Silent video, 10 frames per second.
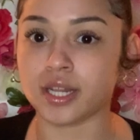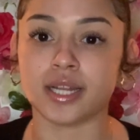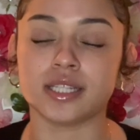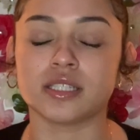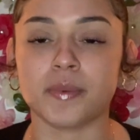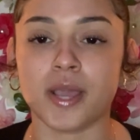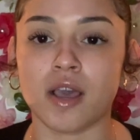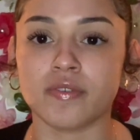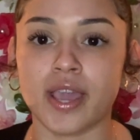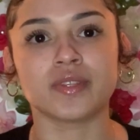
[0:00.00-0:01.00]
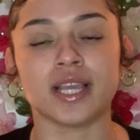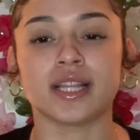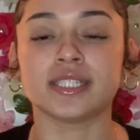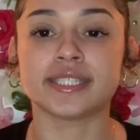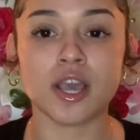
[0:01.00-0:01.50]
that I needed to pay off, okay? Yeah,
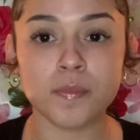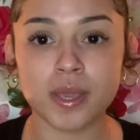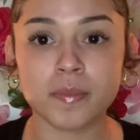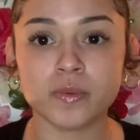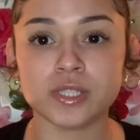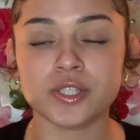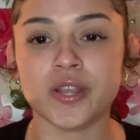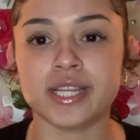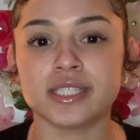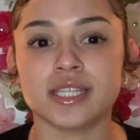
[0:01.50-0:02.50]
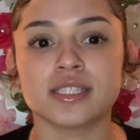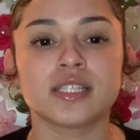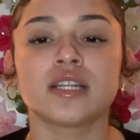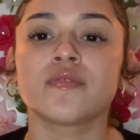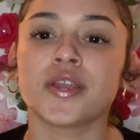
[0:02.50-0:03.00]
the down payment was crazy. It's
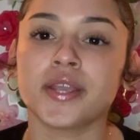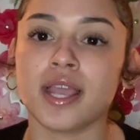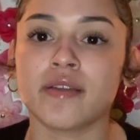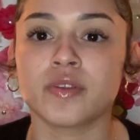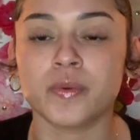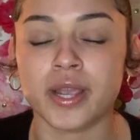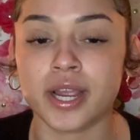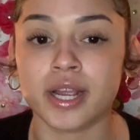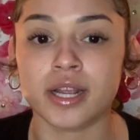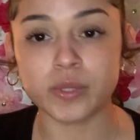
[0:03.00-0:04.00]
gonna vary everywhere.